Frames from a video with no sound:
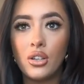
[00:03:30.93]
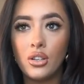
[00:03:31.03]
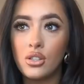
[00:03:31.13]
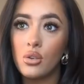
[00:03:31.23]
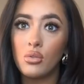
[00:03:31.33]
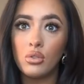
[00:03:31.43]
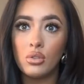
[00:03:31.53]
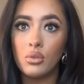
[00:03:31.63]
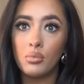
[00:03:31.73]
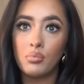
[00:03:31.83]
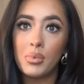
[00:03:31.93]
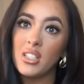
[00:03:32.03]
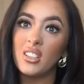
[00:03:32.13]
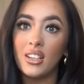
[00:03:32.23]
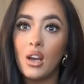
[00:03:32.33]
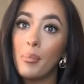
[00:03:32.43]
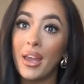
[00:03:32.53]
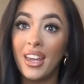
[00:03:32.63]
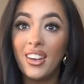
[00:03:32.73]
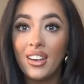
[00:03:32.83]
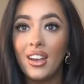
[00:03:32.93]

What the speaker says: so basically come ahead.